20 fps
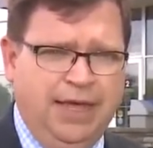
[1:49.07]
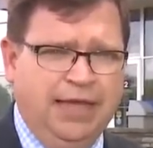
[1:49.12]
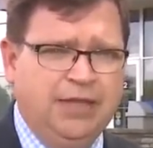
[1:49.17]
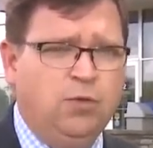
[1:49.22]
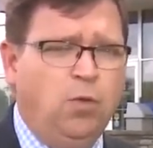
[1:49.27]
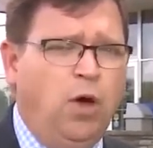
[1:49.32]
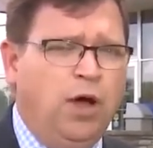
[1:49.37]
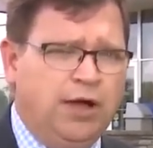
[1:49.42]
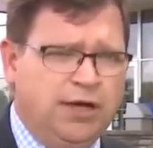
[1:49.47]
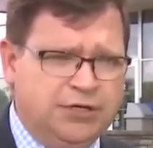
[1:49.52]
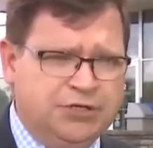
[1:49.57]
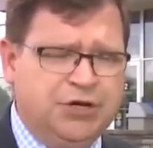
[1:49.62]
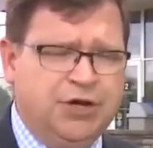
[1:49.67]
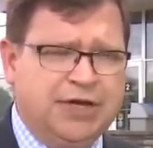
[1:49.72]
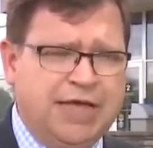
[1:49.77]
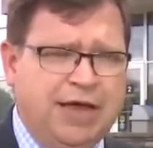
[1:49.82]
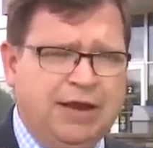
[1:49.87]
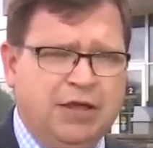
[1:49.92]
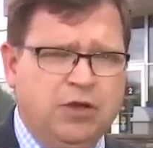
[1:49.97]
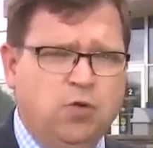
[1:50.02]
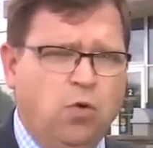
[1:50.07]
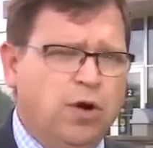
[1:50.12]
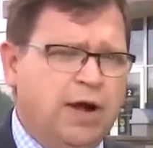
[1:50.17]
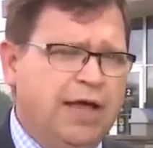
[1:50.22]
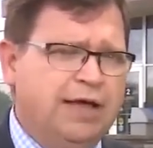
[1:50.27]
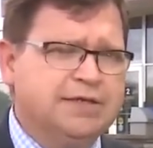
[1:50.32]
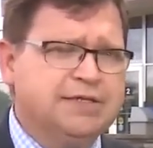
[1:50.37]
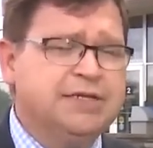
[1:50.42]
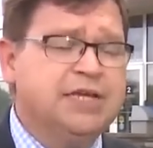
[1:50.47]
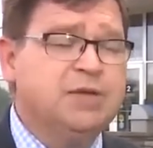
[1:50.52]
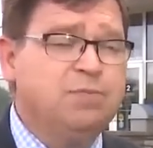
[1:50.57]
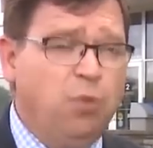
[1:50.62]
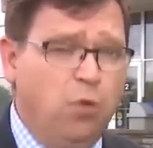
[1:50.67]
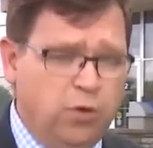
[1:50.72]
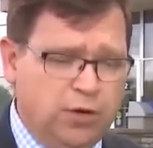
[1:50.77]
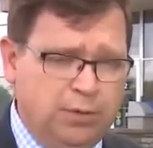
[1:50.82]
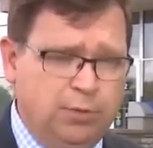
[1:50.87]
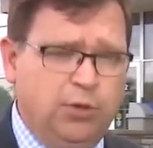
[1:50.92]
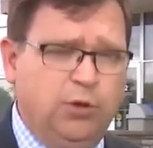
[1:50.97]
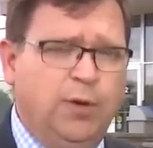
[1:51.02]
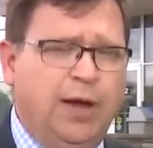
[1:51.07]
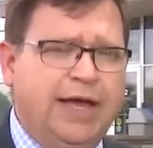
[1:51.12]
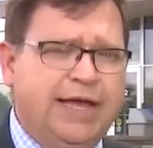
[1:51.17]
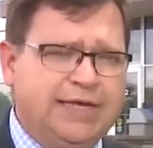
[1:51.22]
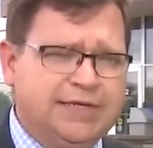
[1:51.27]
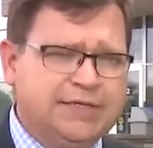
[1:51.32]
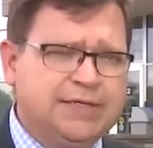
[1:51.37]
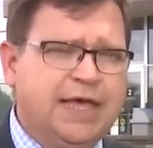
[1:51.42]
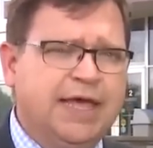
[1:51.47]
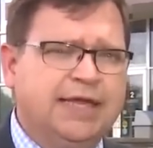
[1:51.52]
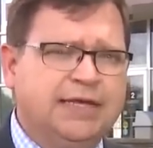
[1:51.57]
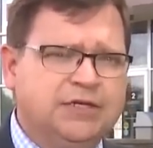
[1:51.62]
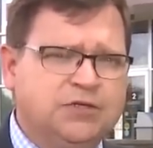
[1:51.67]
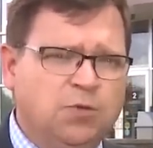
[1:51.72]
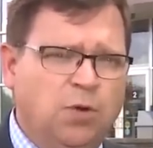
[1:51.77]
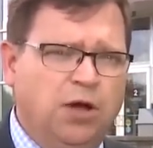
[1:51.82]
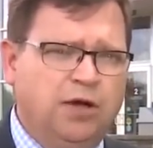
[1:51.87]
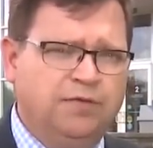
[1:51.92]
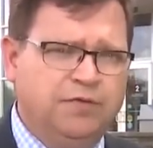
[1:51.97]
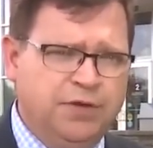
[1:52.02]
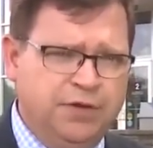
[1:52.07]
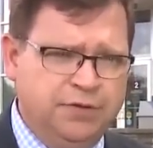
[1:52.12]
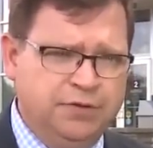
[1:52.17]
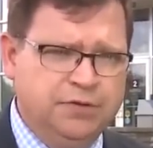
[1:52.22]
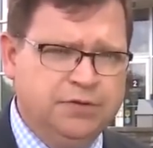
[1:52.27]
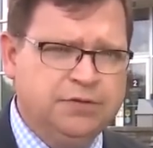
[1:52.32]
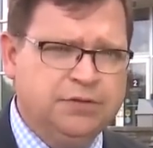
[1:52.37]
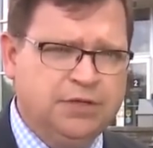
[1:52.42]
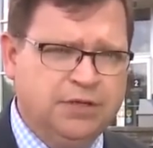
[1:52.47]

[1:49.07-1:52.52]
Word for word: At the Waukesha County Courthouse, Nick Boer, W I S N twelve news.